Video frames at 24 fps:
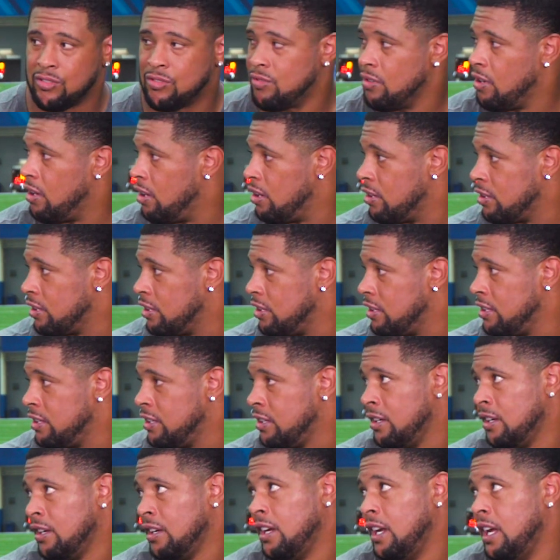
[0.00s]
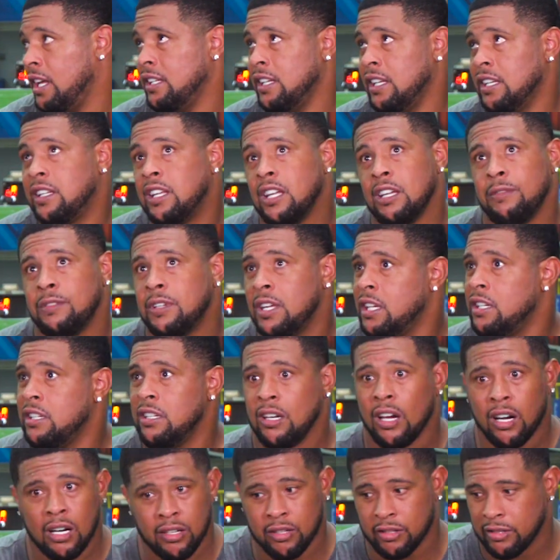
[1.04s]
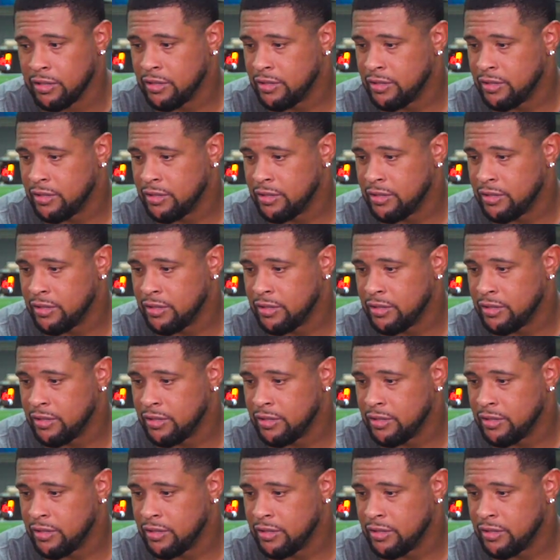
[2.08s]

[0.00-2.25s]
stronger, and they keep getting younger.